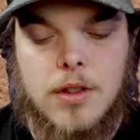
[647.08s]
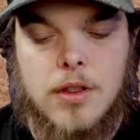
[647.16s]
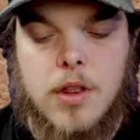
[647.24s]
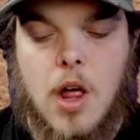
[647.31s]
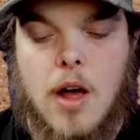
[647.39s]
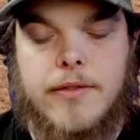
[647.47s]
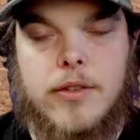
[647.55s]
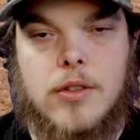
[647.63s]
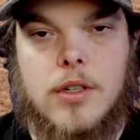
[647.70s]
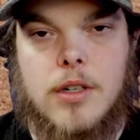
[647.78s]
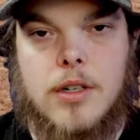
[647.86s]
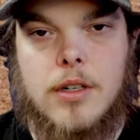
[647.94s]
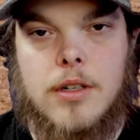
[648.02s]
Lawful
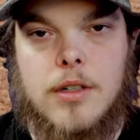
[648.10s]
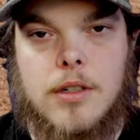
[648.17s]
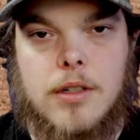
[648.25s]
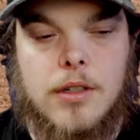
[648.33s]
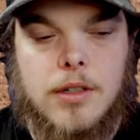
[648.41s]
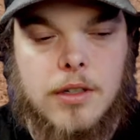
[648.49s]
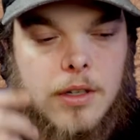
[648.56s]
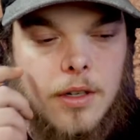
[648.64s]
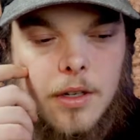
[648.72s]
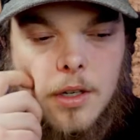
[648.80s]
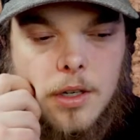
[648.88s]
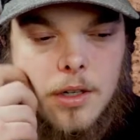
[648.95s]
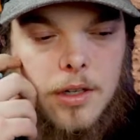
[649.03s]
good.
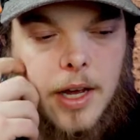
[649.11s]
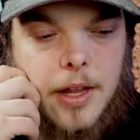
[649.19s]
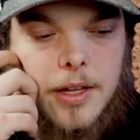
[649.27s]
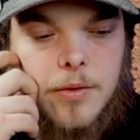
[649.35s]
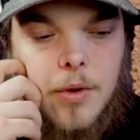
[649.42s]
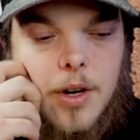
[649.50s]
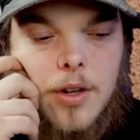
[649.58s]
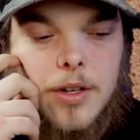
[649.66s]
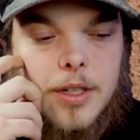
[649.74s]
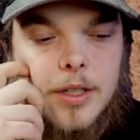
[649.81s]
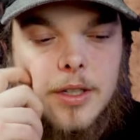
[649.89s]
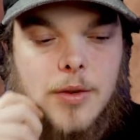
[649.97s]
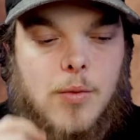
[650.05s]
Now this one only
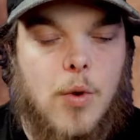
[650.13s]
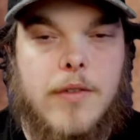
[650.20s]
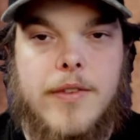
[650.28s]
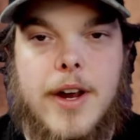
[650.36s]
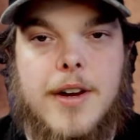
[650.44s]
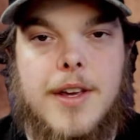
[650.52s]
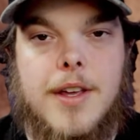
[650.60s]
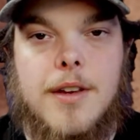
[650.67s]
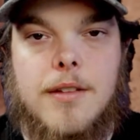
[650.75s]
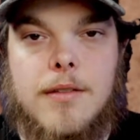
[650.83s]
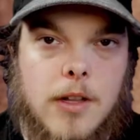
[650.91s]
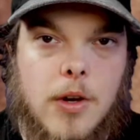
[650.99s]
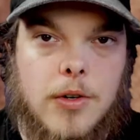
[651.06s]
is 1 variant,
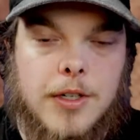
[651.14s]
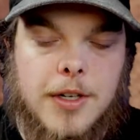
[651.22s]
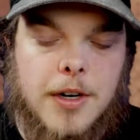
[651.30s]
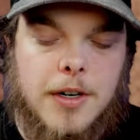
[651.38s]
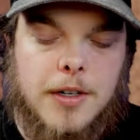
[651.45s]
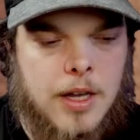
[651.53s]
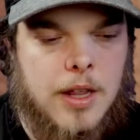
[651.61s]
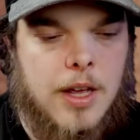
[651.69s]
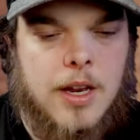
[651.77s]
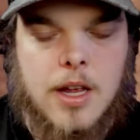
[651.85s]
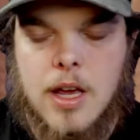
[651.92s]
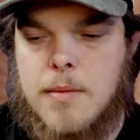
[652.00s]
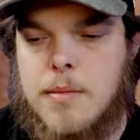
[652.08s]
glow in the dark. And
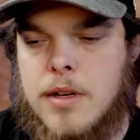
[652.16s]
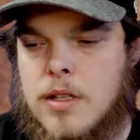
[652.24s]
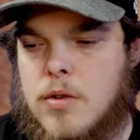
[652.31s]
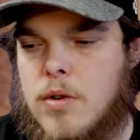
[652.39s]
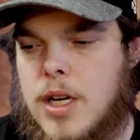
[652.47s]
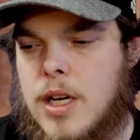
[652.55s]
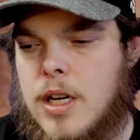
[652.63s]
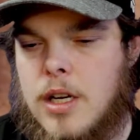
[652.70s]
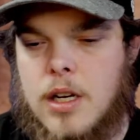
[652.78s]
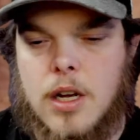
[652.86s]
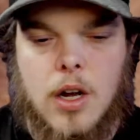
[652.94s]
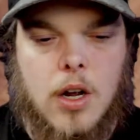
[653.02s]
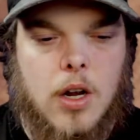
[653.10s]
then in
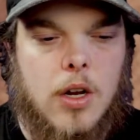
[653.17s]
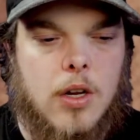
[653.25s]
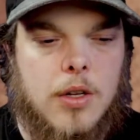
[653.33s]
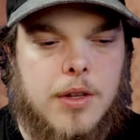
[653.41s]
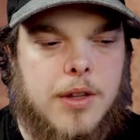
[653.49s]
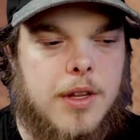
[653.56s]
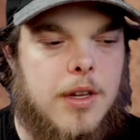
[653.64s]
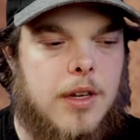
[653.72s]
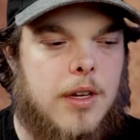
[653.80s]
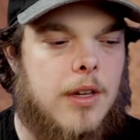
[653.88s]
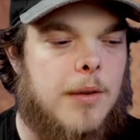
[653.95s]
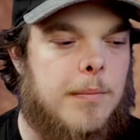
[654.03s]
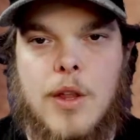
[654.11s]
between all
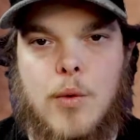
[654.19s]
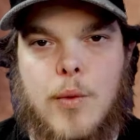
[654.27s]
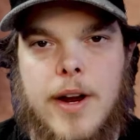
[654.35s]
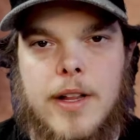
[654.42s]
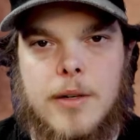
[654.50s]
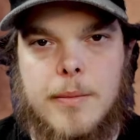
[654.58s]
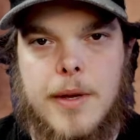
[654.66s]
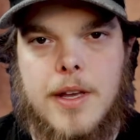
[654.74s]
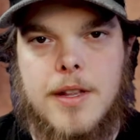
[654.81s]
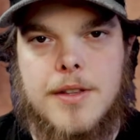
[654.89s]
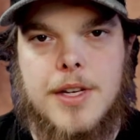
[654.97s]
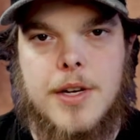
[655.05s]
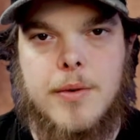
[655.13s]
the regular
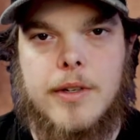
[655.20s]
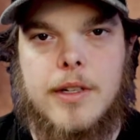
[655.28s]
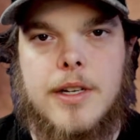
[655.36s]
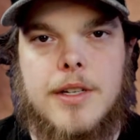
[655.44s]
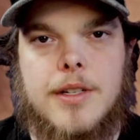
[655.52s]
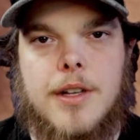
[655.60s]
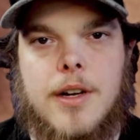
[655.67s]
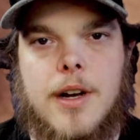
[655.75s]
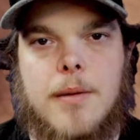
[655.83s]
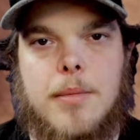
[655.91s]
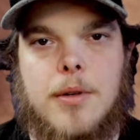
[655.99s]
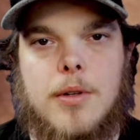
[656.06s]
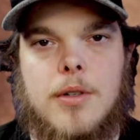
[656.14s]
pins, he released a
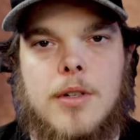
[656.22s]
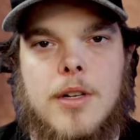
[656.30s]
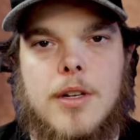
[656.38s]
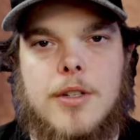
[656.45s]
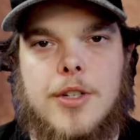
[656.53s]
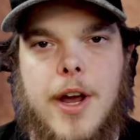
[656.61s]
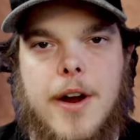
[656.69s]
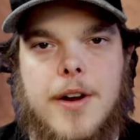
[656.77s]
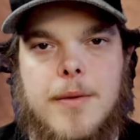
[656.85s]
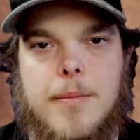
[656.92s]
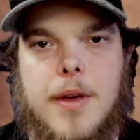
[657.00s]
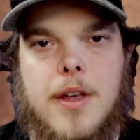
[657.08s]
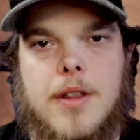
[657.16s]
couple charity
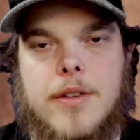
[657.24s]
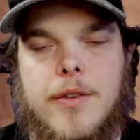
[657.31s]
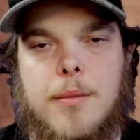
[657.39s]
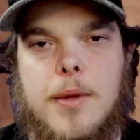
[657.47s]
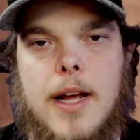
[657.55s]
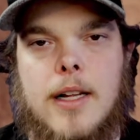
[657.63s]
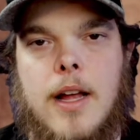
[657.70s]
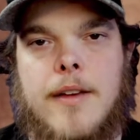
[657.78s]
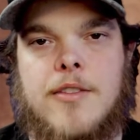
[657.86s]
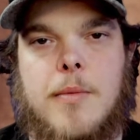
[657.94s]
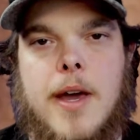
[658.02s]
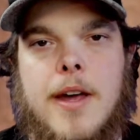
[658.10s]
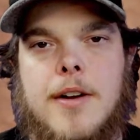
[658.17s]
pins for Black
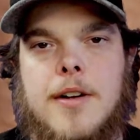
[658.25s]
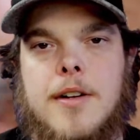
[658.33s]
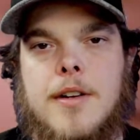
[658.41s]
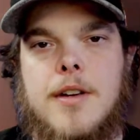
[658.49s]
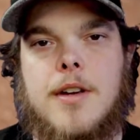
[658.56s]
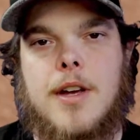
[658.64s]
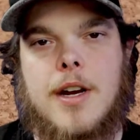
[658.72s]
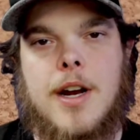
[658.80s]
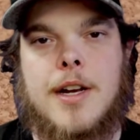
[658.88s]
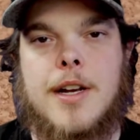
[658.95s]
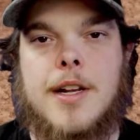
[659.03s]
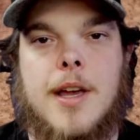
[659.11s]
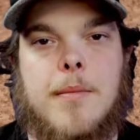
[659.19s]
Lives Matter, and I
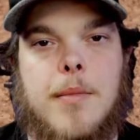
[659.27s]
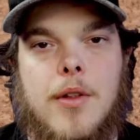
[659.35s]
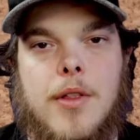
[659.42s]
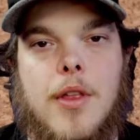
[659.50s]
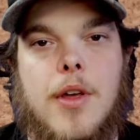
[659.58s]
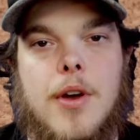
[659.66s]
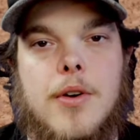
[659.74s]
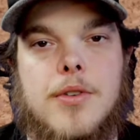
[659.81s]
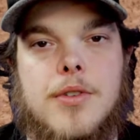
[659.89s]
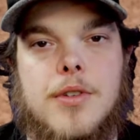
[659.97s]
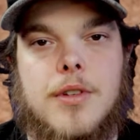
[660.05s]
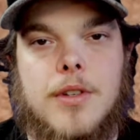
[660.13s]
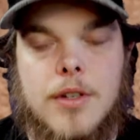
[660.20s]
did get both of those.